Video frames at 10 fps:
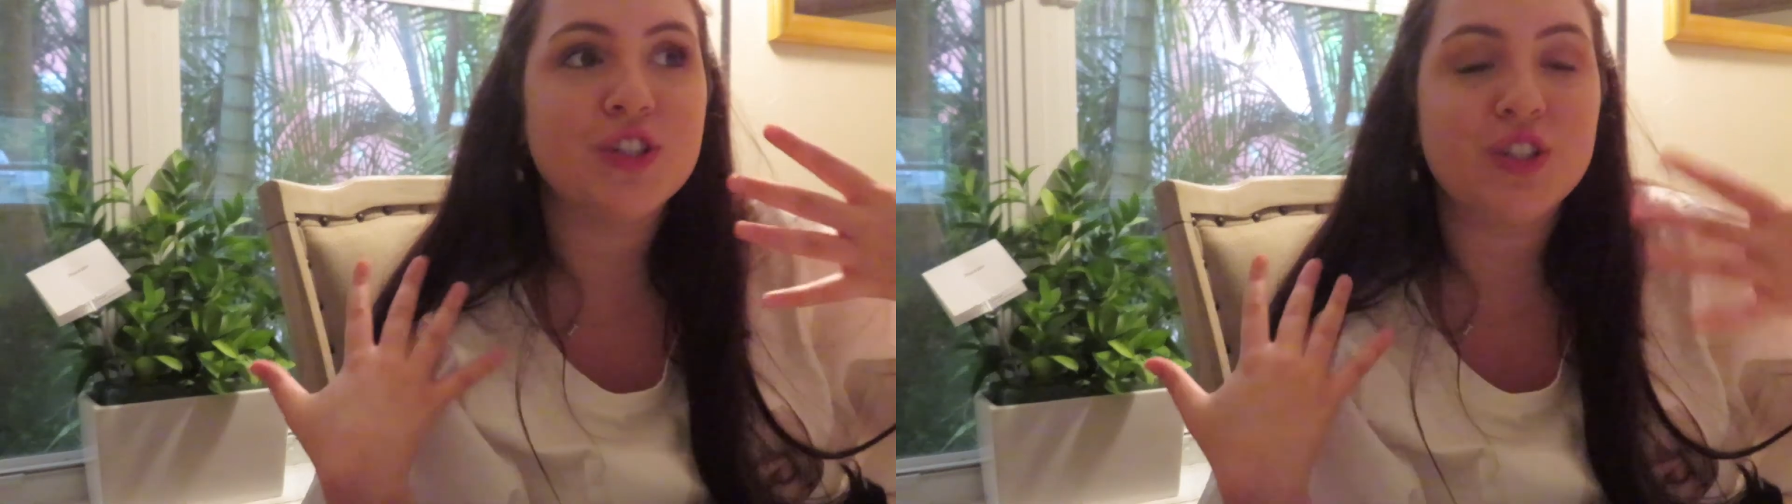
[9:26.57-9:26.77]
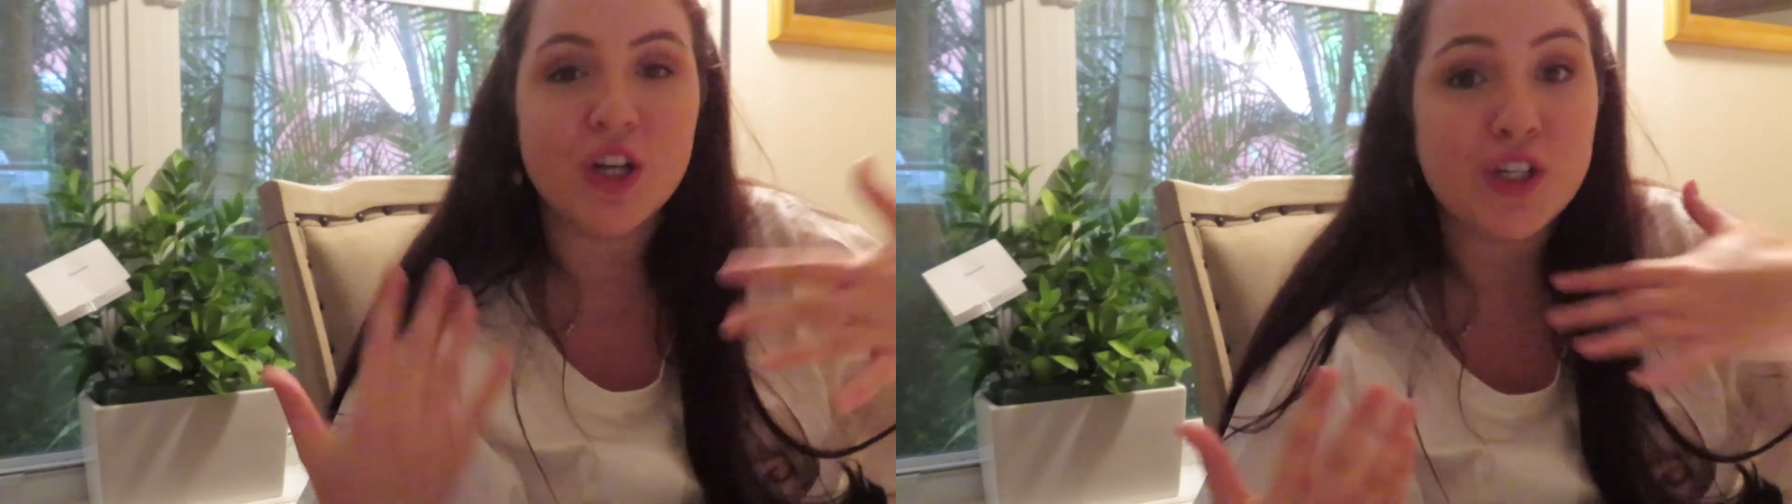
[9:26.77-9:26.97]

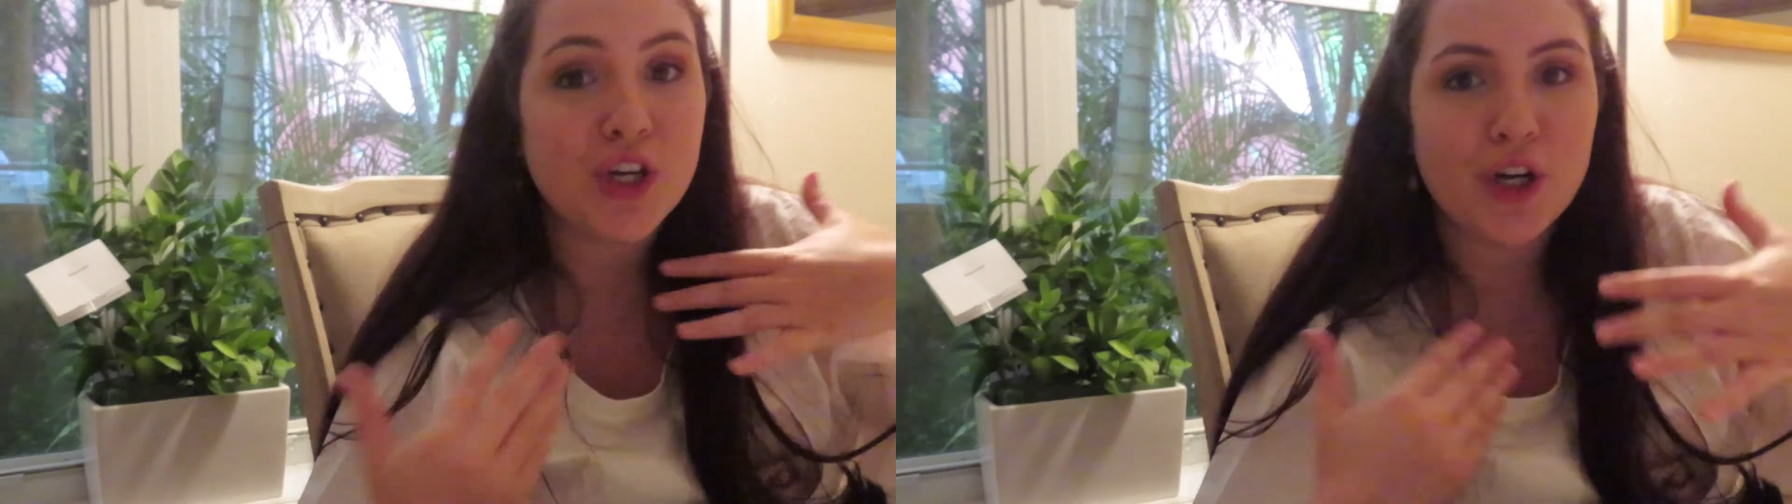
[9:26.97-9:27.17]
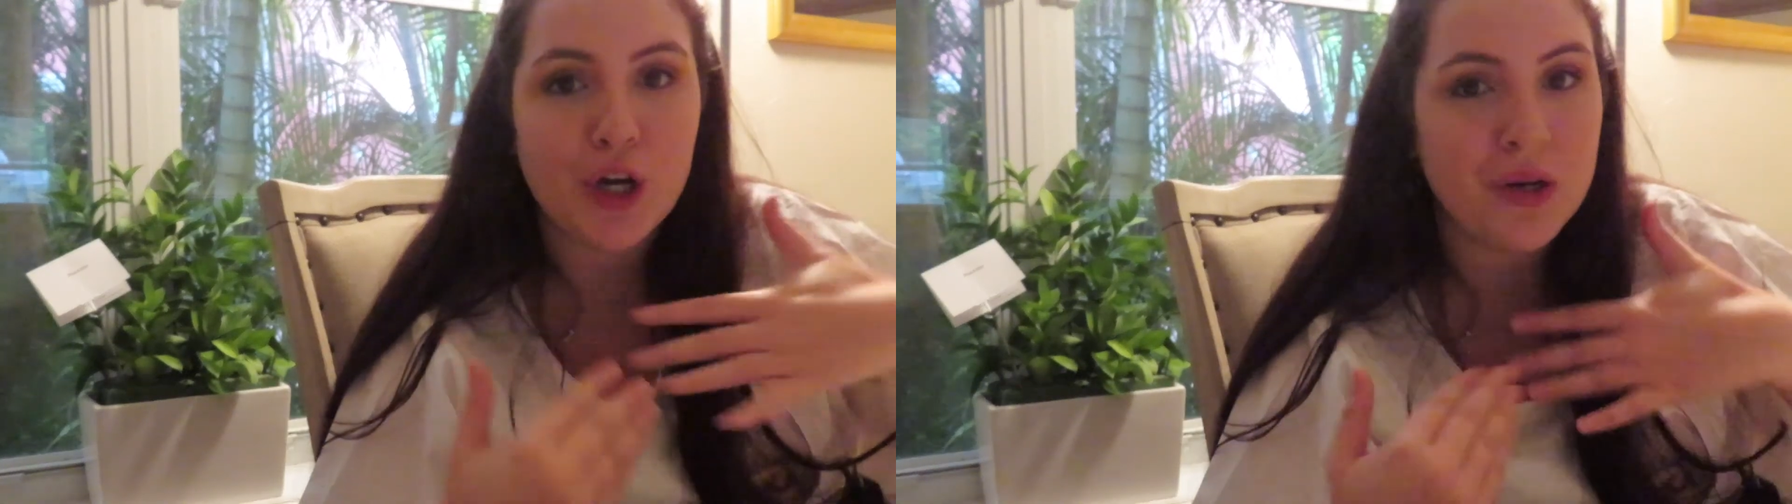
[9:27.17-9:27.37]
such
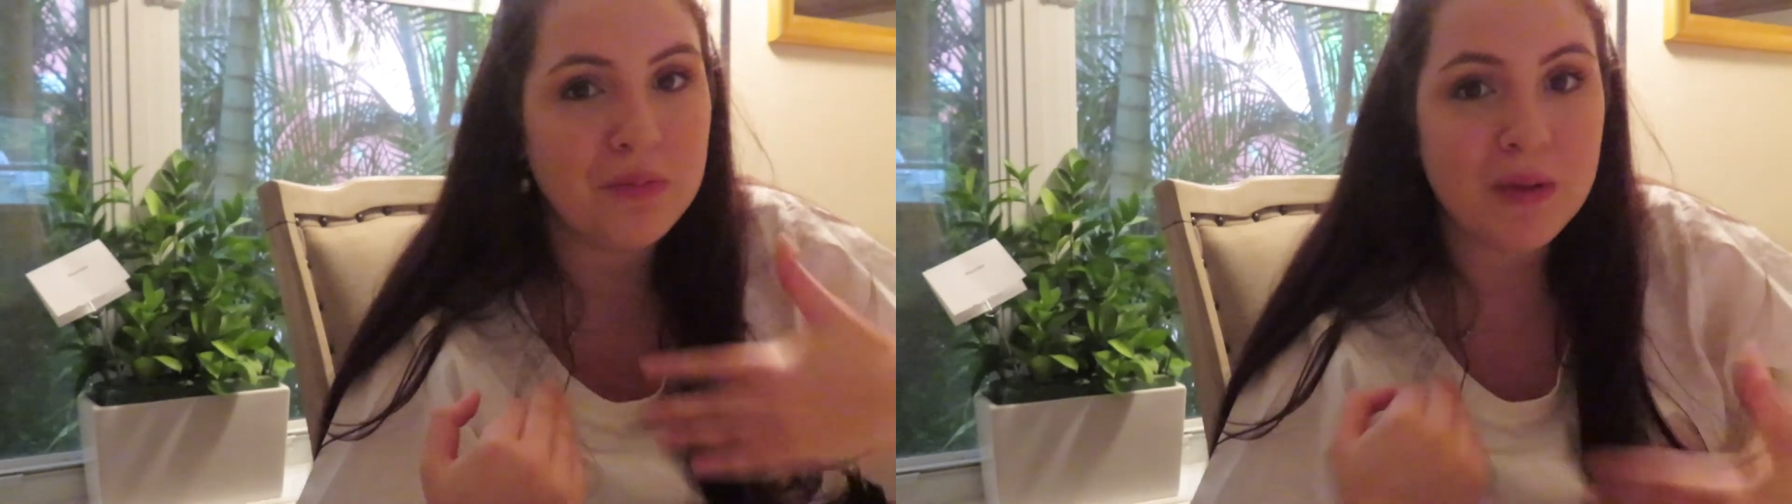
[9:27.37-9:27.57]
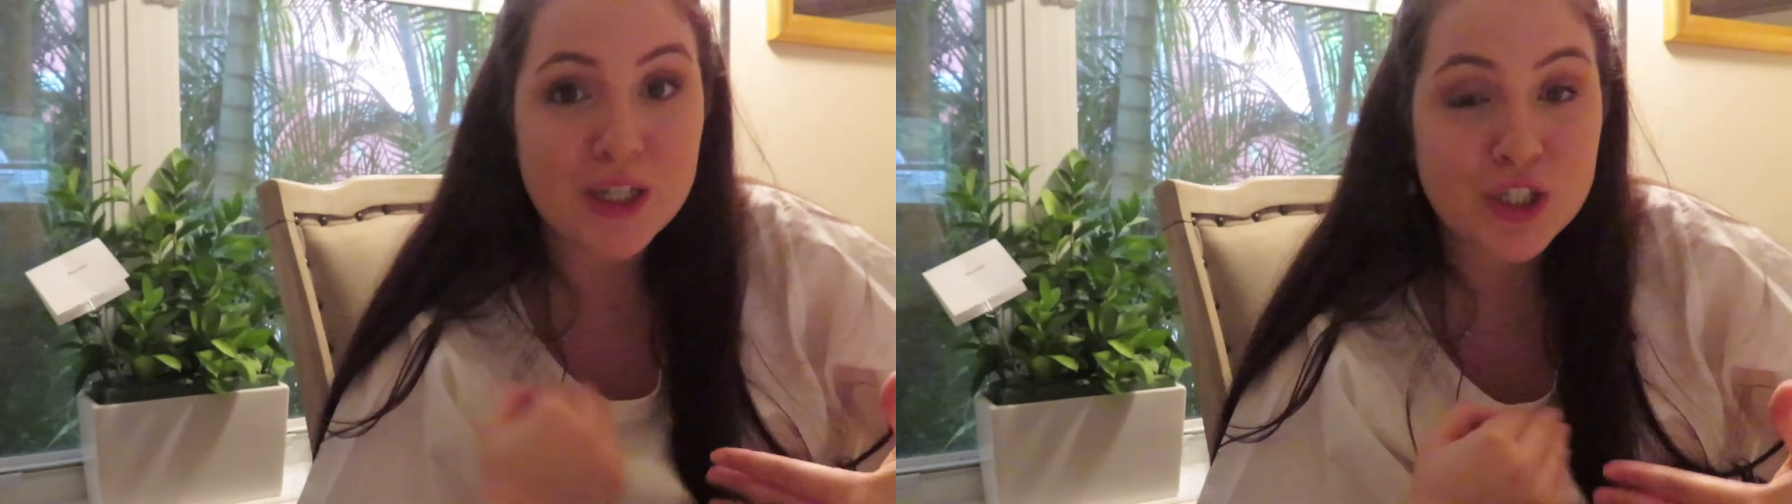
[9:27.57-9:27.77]
a good
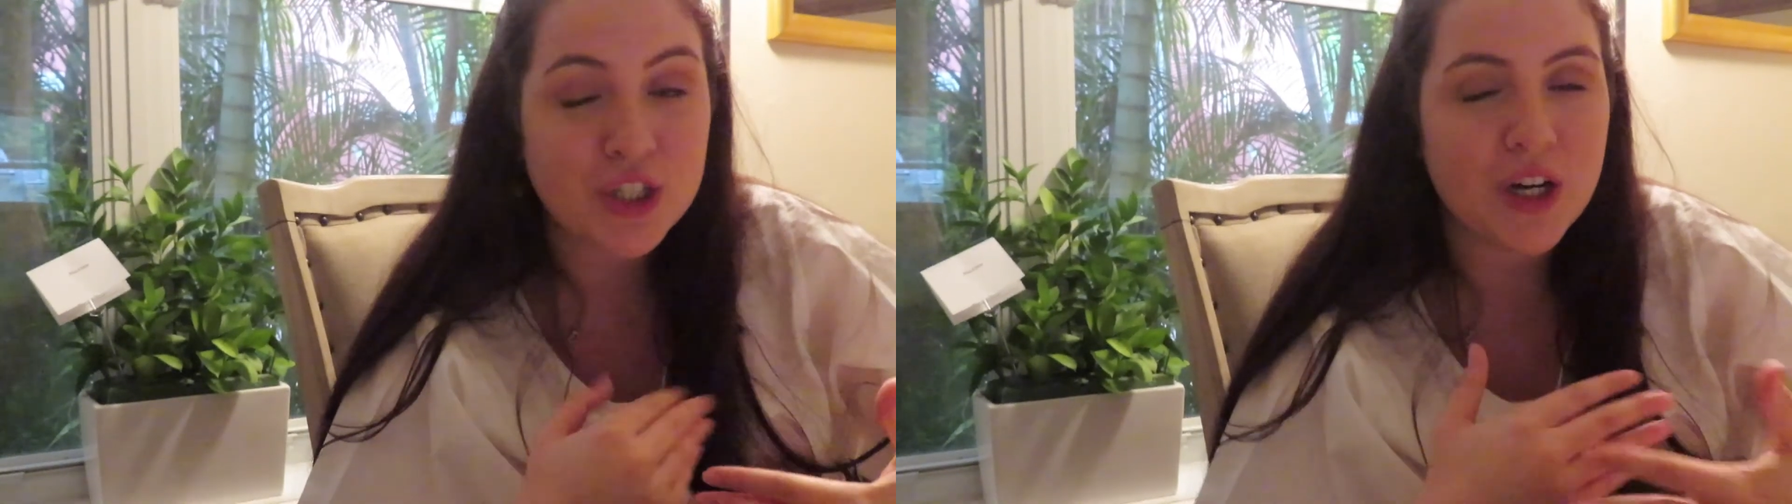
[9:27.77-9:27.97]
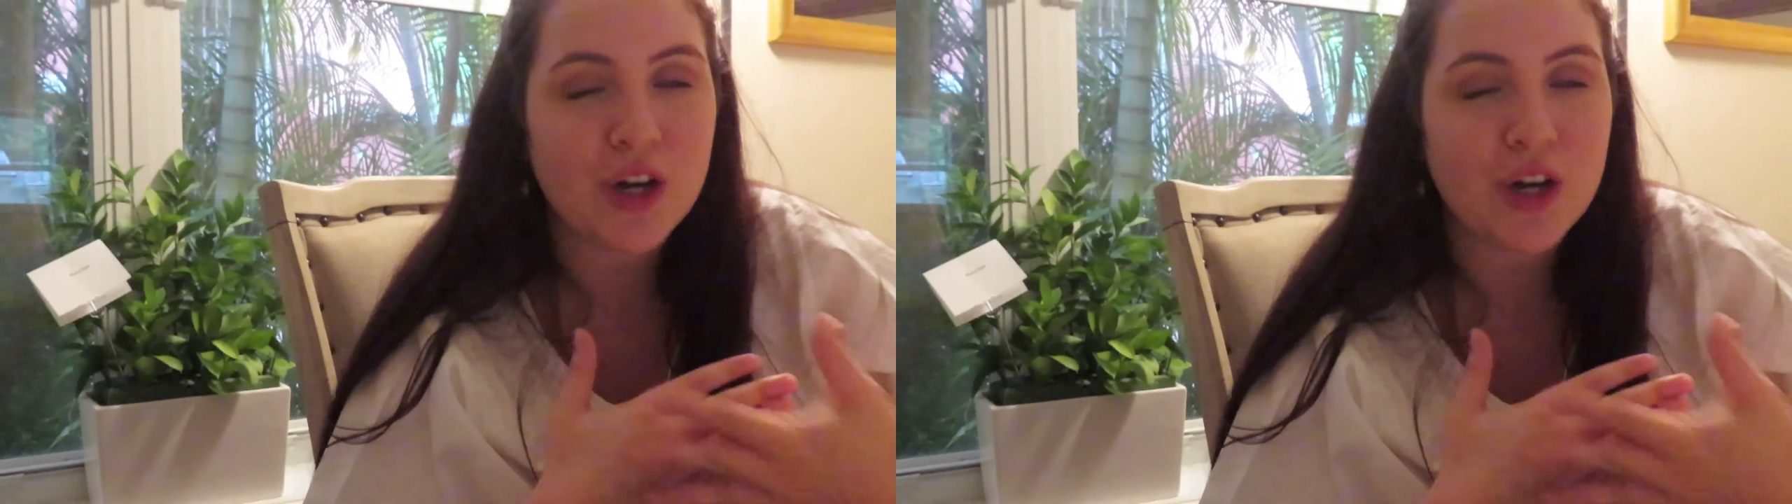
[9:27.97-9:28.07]
mixture.